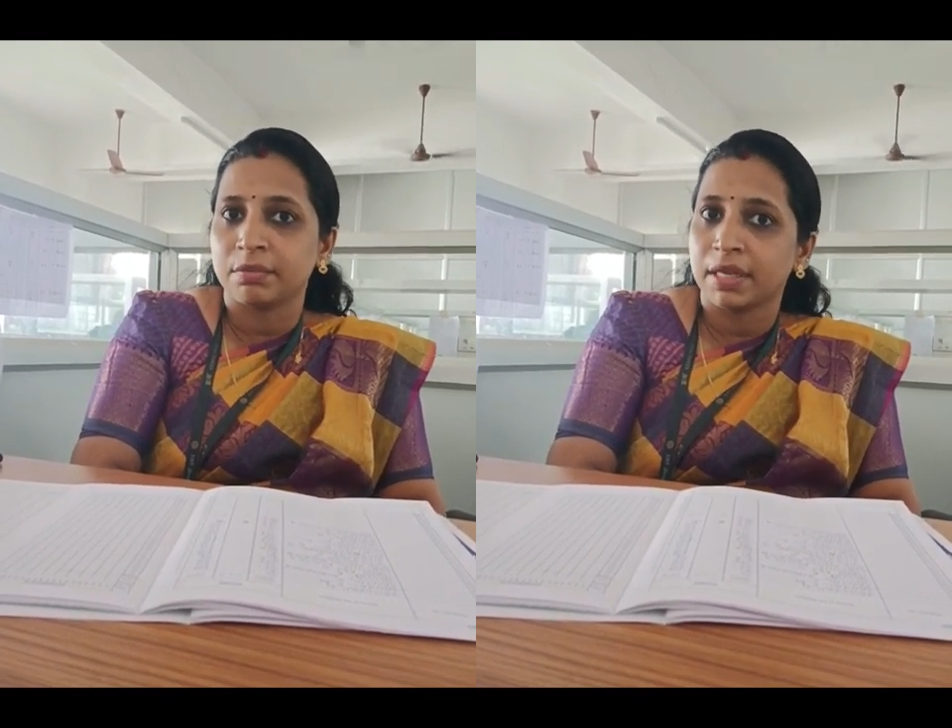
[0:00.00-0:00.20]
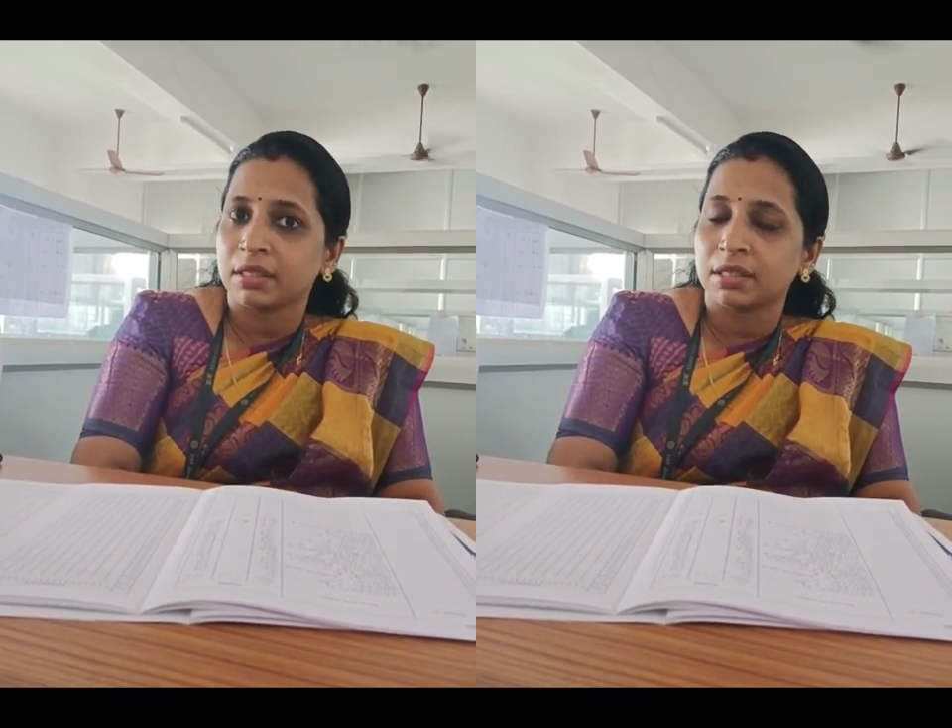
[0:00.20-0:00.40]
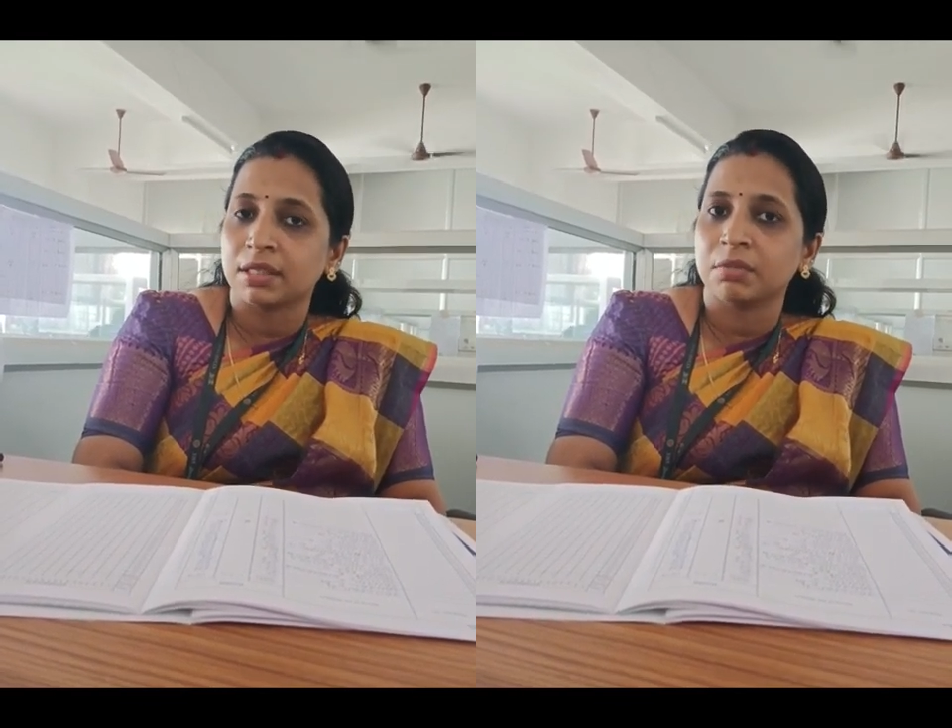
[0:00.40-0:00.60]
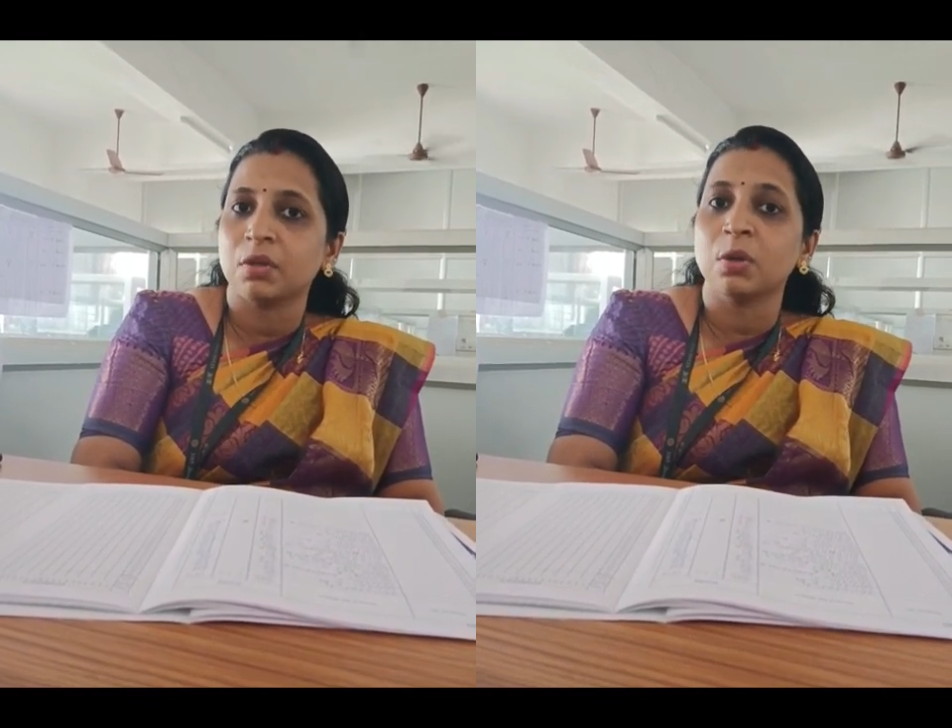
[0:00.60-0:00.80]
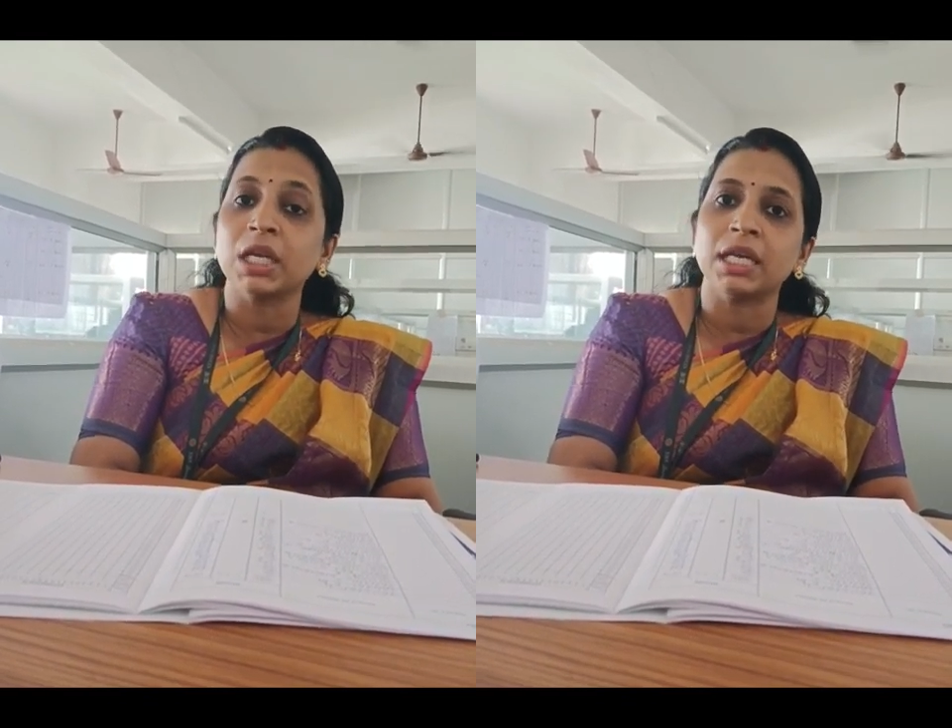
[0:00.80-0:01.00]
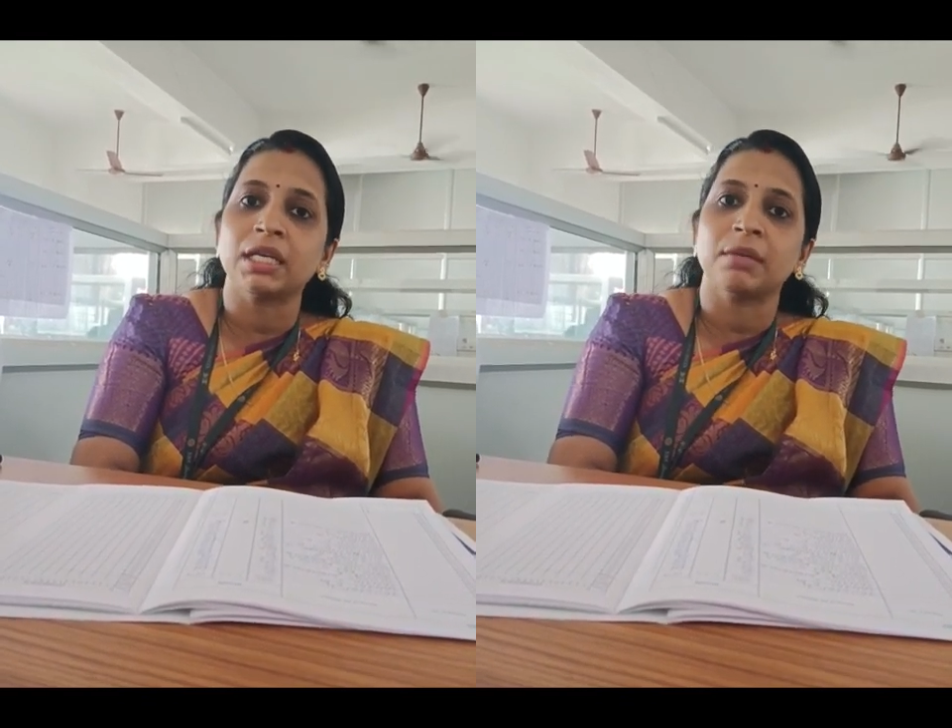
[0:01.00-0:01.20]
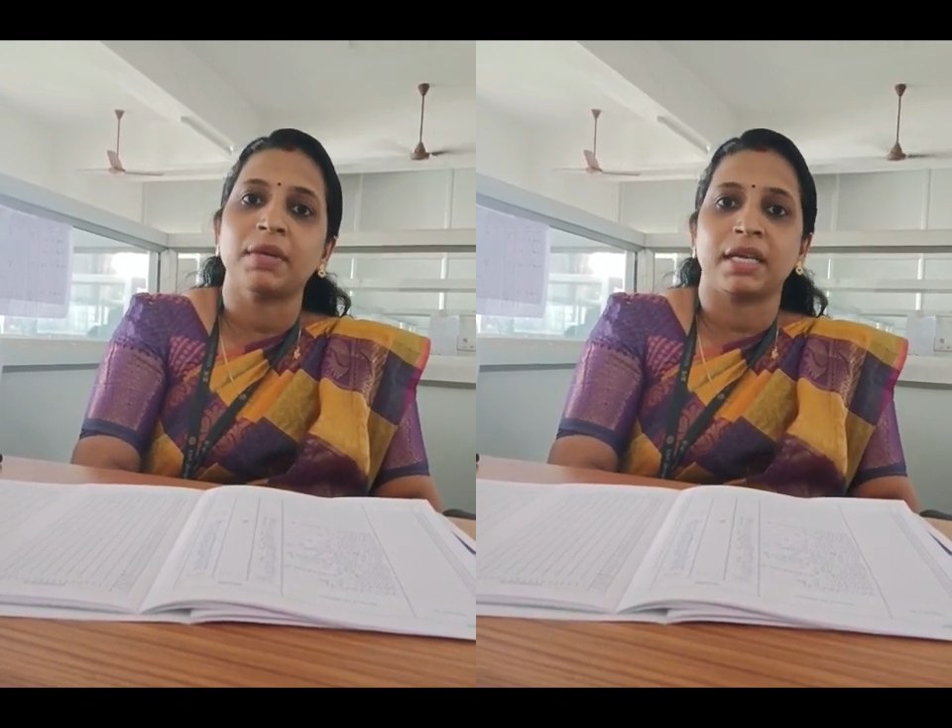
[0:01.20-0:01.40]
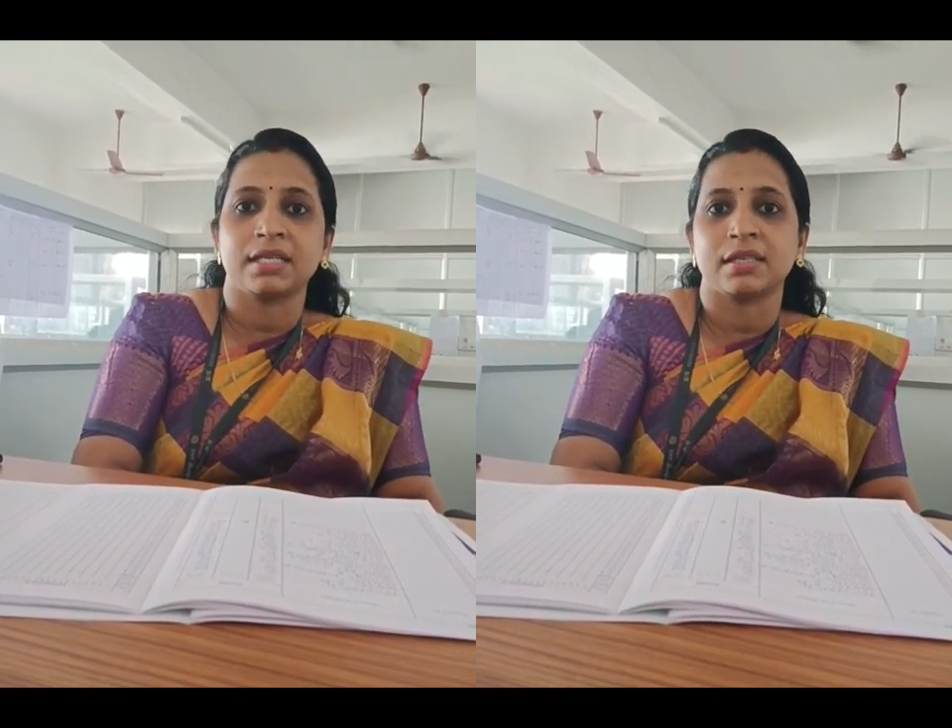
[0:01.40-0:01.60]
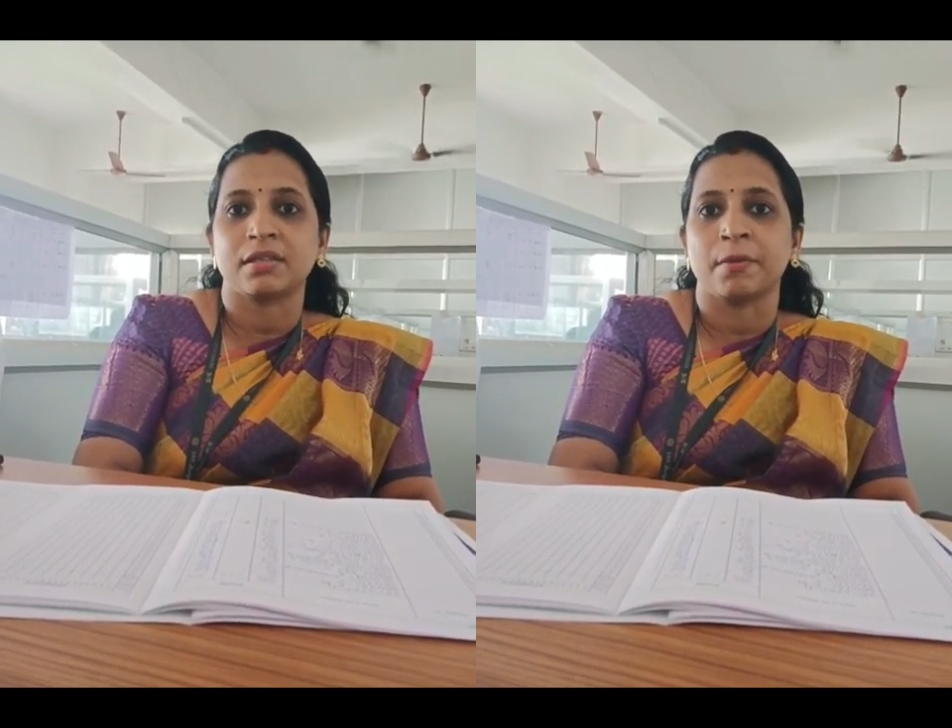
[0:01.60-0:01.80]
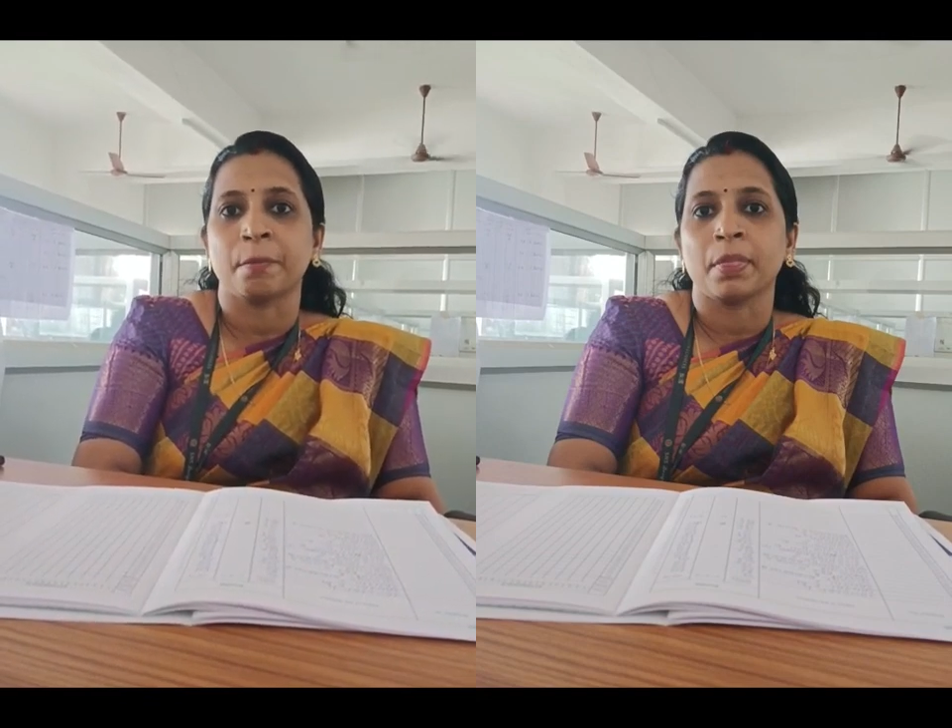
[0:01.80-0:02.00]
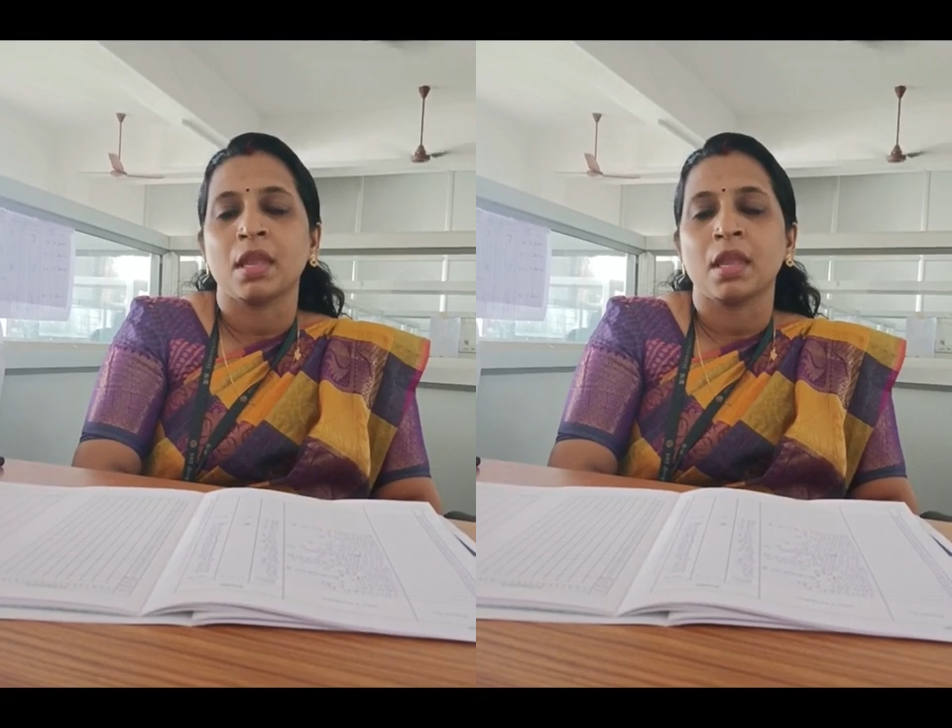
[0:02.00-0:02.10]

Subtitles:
debate club, go green club, etc.